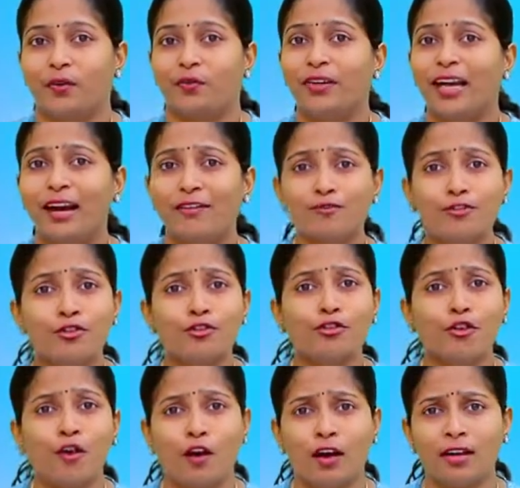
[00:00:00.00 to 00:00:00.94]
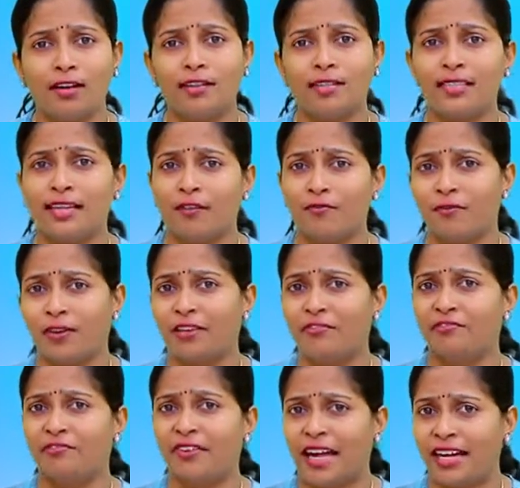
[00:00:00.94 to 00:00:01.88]
We have to call
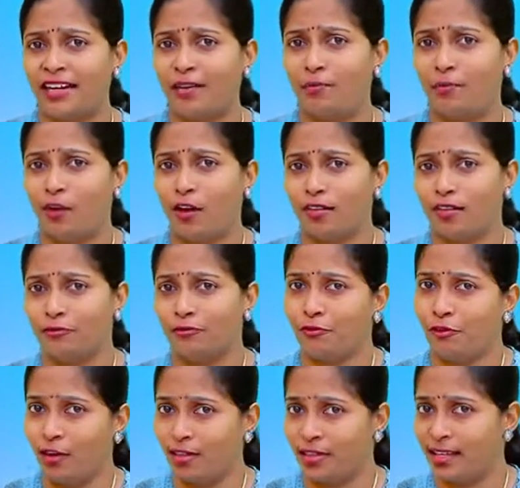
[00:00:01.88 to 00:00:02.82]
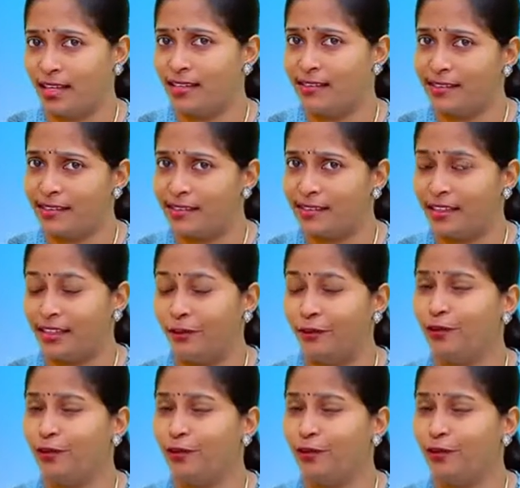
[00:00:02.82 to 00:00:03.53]
someone very important for this,